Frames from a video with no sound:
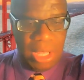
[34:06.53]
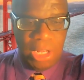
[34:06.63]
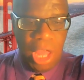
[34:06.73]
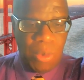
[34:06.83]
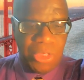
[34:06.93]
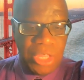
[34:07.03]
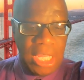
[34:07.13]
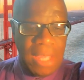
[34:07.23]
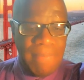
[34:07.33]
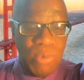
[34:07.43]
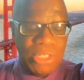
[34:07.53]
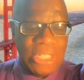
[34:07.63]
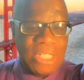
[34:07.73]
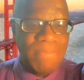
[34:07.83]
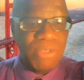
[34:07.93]
allow the immune
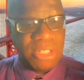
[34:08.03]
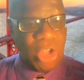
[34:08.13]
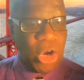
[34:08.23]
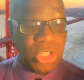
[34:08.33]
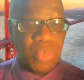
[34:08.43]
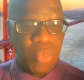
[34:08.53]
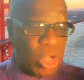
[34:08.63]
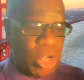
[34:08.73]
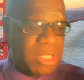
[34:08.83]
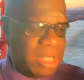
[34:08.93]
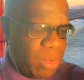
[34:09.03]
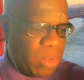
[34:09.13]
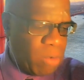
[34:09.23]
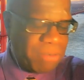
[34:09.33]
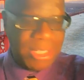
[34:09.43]
system to start working
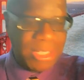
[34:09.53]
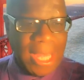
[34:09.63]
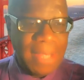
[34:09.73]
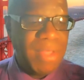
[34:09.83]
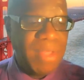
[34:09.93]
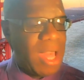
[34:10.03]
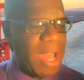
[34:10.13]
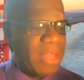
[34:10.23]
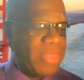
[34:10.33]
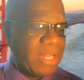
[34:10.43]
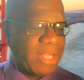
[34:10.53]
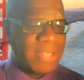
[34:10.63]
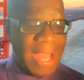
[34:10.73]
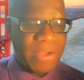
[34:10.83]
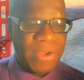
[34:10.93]
over time and then
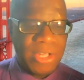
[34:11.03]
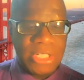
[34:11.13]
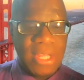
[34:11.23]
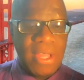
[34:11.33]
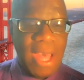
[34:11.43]
attack us,